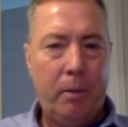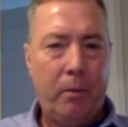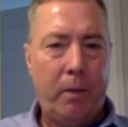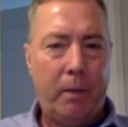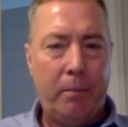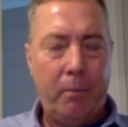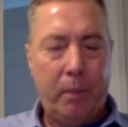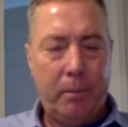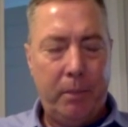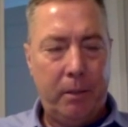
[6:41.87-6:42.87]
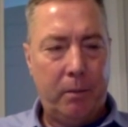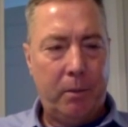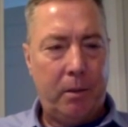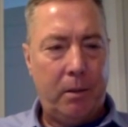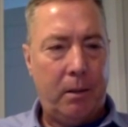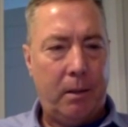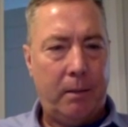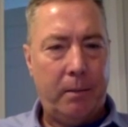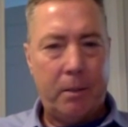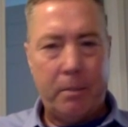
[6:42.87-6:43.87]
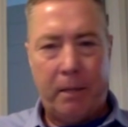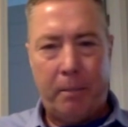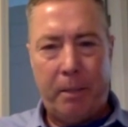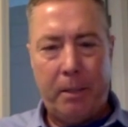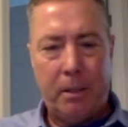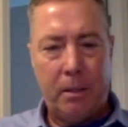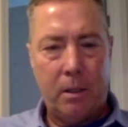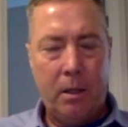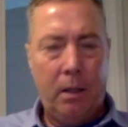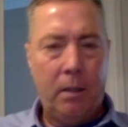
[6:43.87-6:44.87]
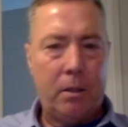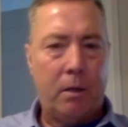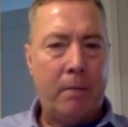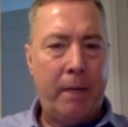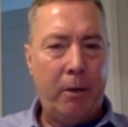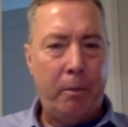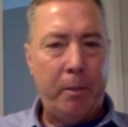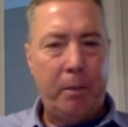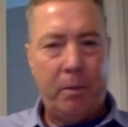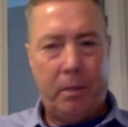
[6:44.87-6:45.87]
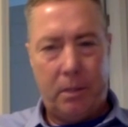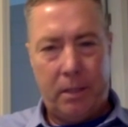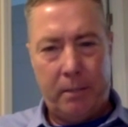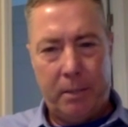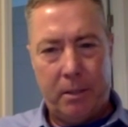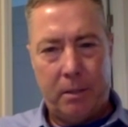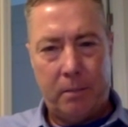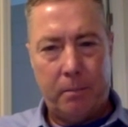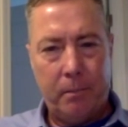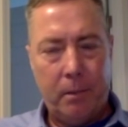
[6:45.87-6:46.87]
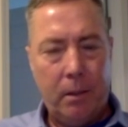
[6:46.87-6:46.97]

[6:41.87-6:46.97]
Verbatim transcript: When, when, I'm, when I'm dealing with uh, the smile patients, it's all myopia with astigmatism.